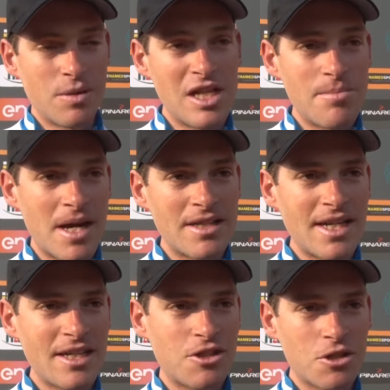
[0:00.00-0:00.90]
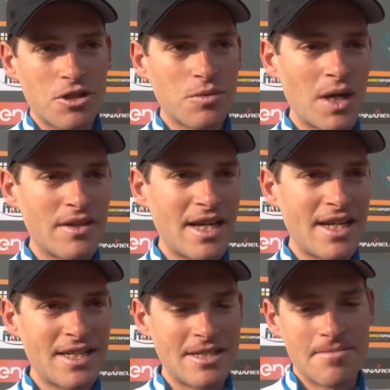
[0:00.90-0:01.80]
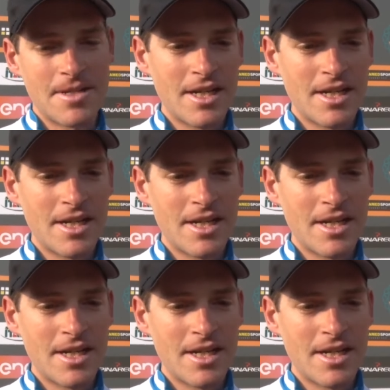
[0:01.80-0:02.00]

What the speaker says: really bad day, just on one day.